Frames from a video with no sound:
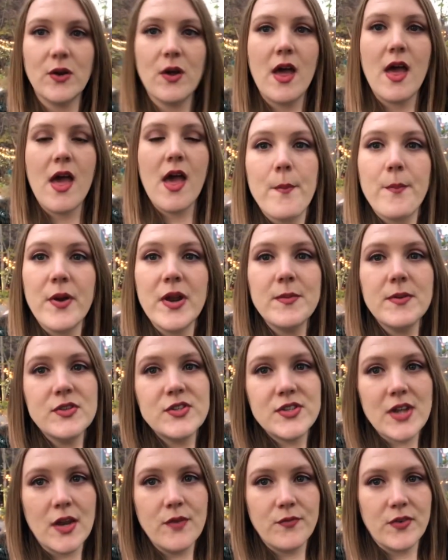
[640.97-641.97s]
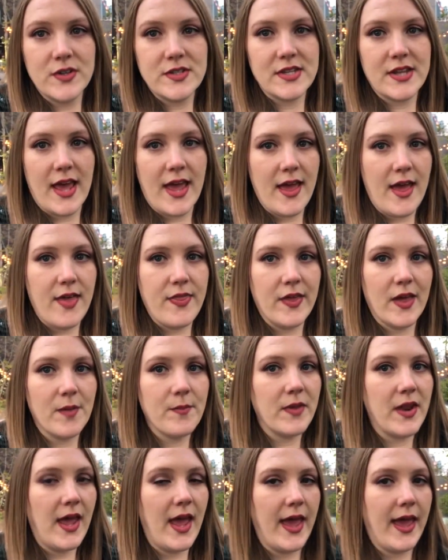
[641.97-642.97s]
I'm pretty much done for today. I think I'm
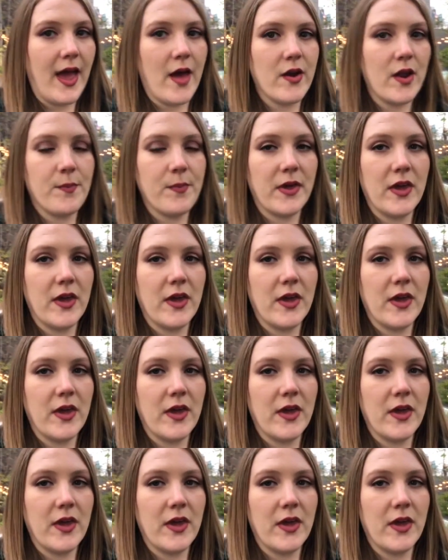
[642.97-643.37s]
gonna hang out up